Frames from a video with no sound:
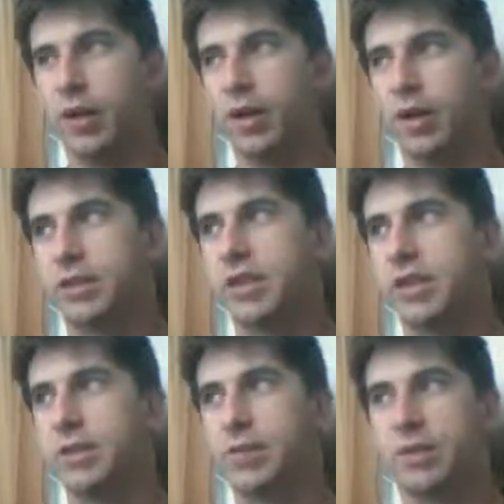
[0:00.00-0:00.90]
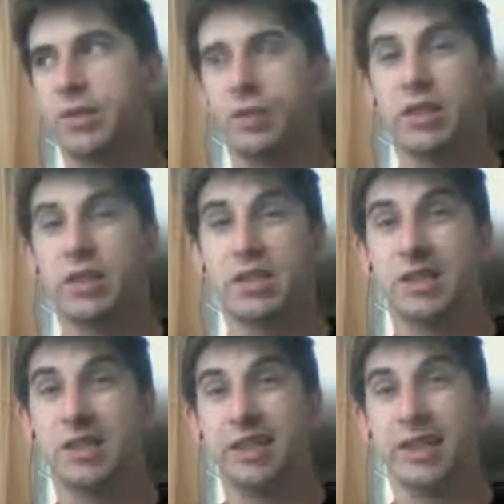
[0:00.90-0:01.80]
decent bits and pieces that I
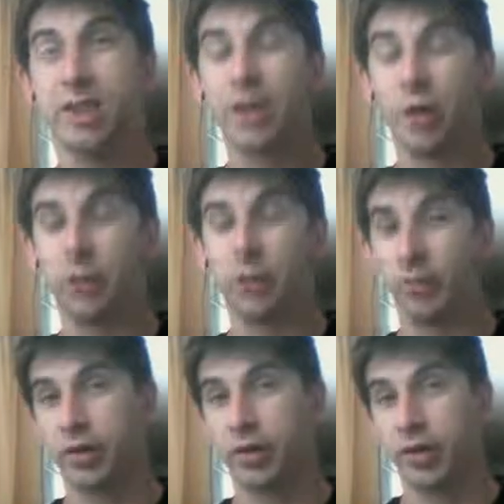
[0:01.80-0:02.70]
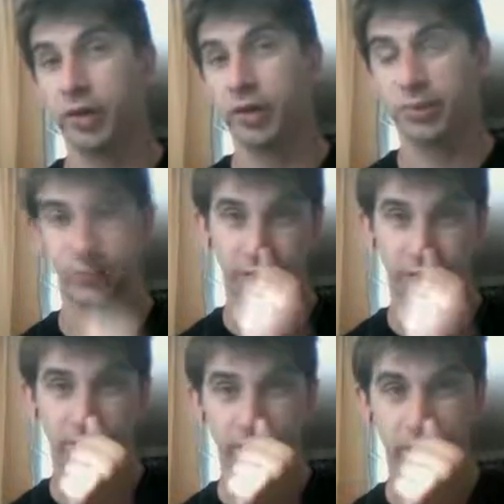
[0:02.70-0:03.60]
like over Monogame,
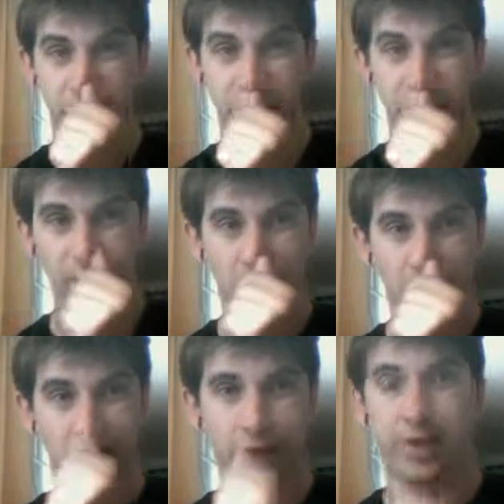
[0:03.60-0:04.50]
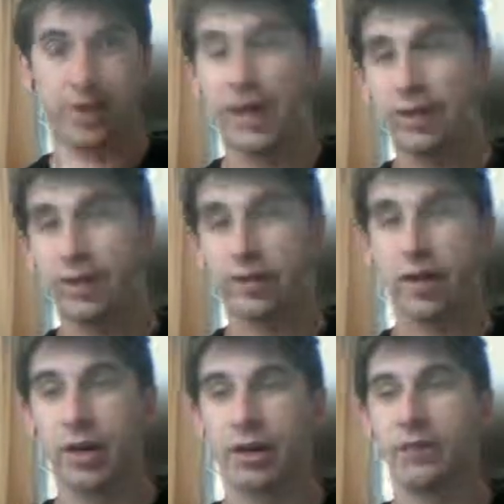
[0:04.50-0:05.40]
specifically the editor
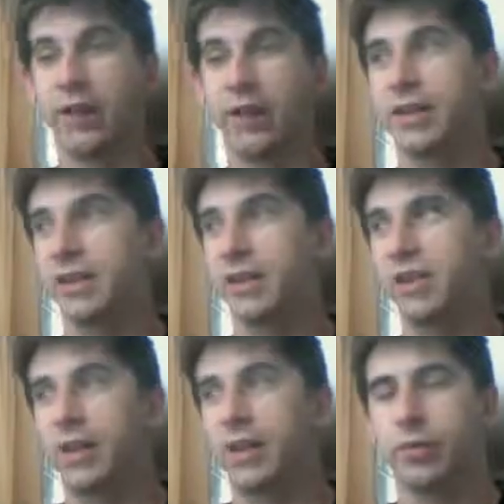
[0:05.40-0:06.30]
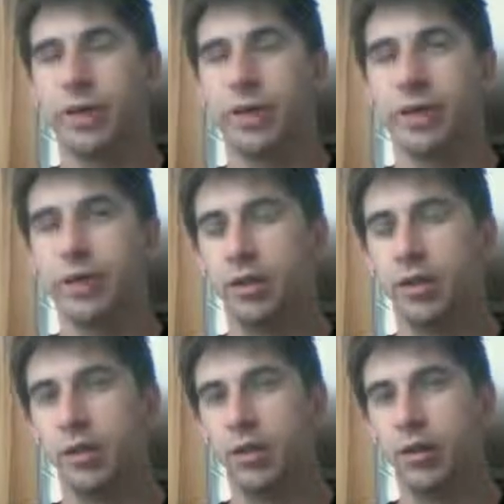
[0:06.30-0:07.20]
and the fact that it's not reliant
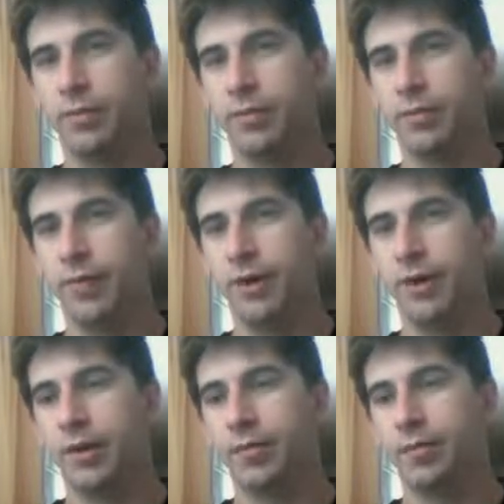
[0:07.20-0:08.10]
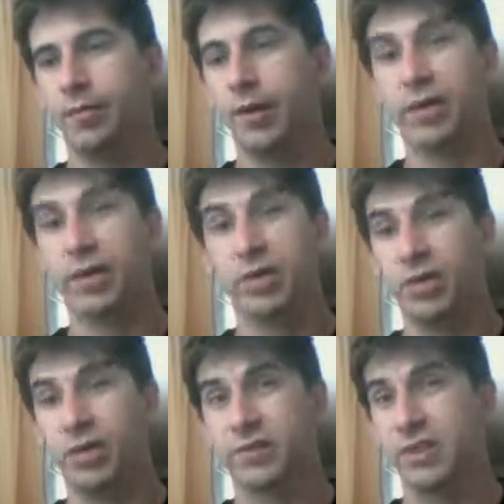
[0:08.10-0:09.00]
on
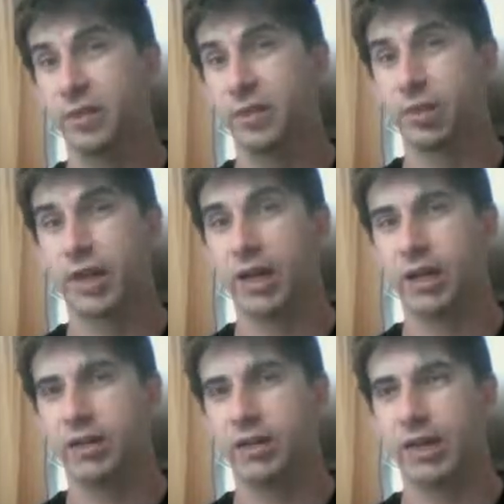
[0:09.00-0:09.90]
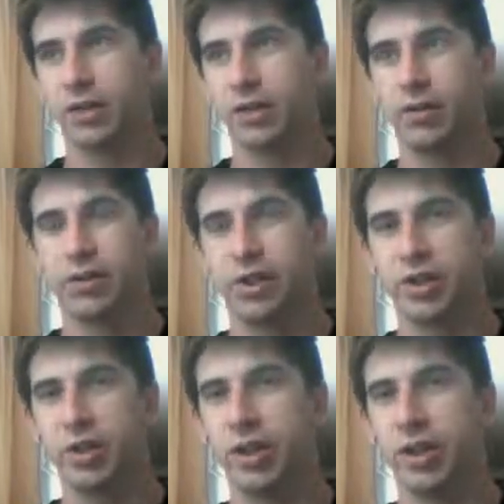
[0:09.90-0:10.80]
Microsoft deprecated technology.
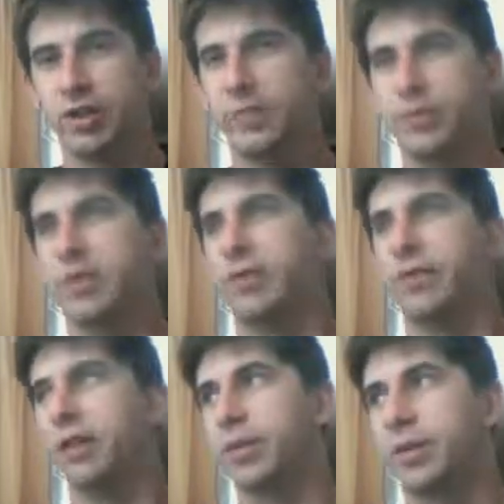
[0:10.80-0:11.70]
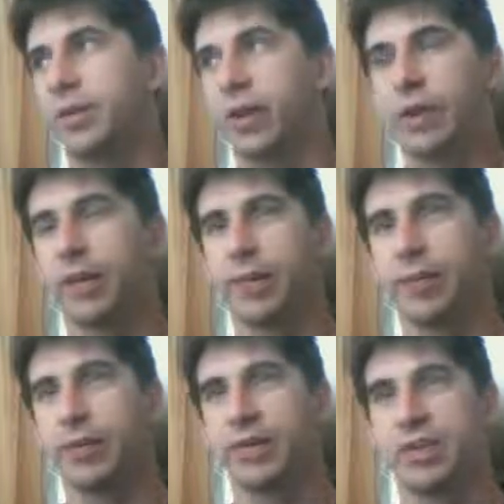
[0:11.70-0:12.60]
Specifically, I'm talking about
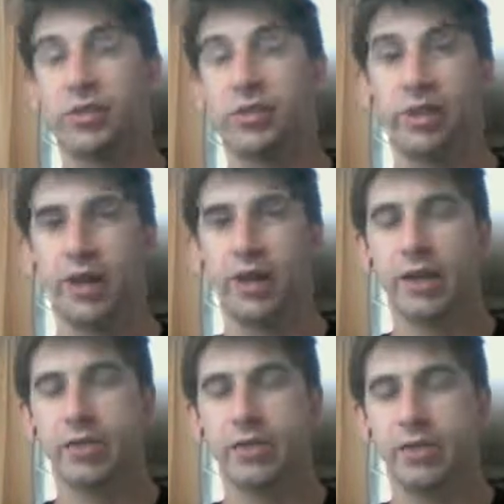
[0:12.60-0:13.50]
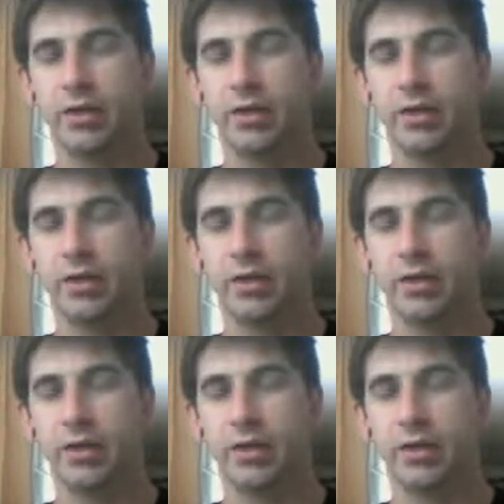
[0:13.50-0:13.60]
the serialized